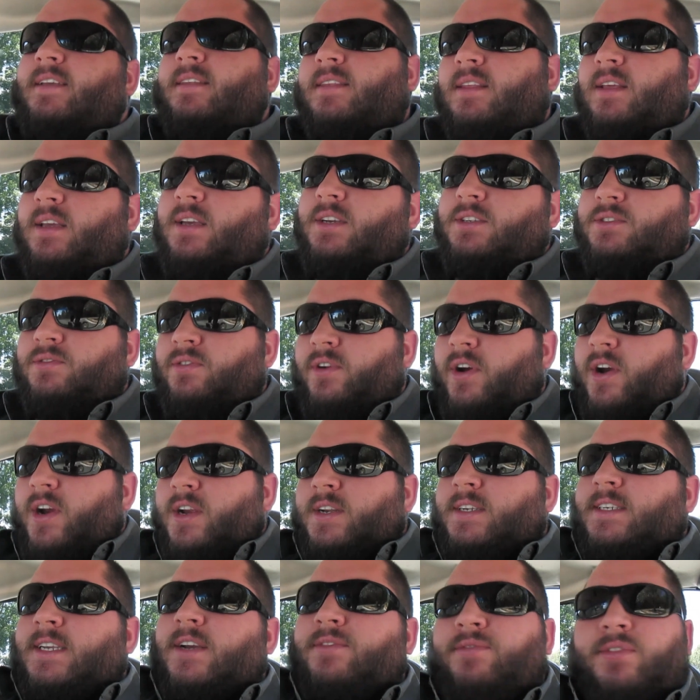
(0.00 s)
things very
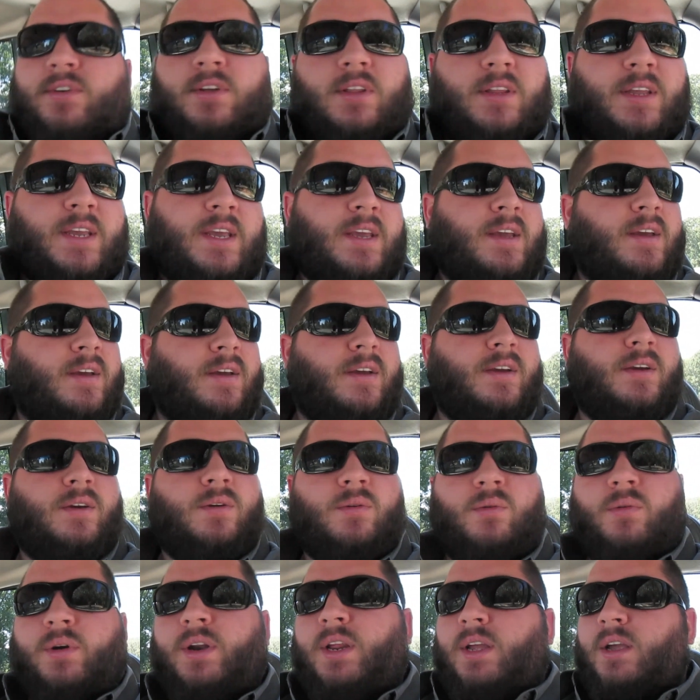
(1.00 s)
differently
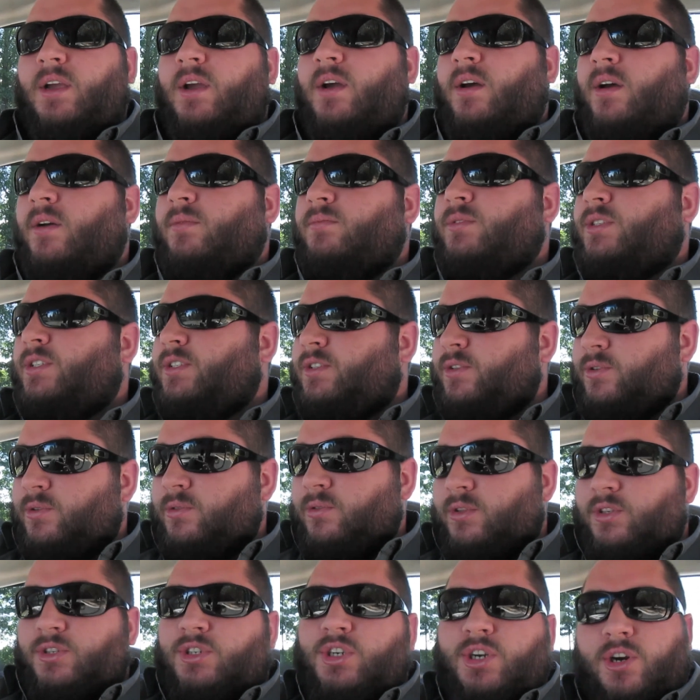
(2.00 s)
when it comes to
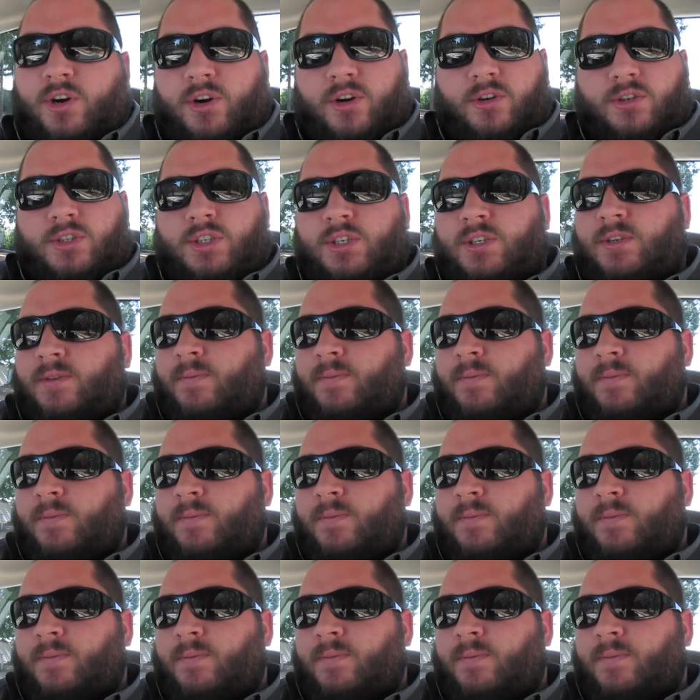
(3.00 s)
the church